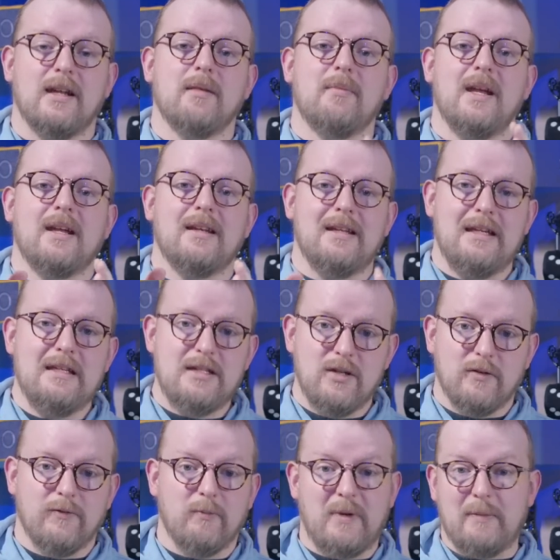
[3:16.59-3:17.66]
and make it
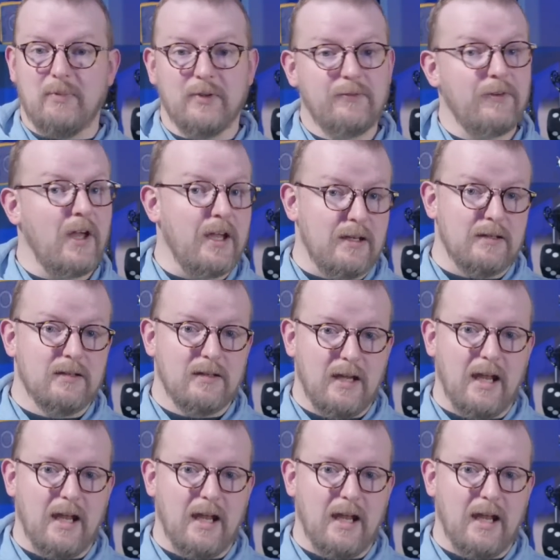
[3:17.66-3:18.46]
easier for people to find,